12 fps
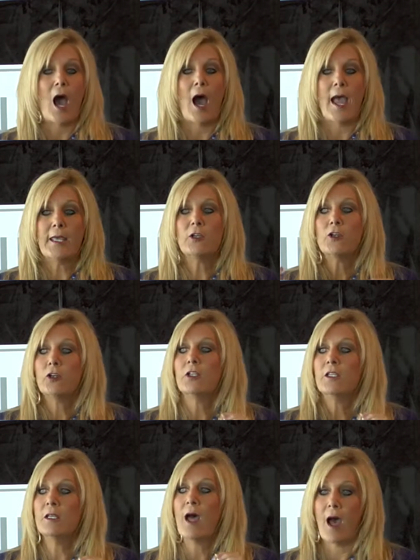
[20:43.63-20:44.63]
I
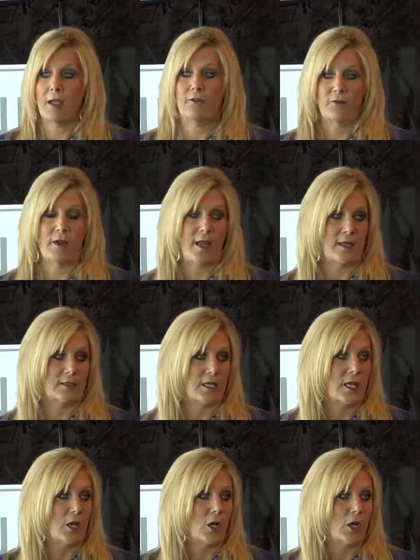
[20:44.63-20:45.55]
could not find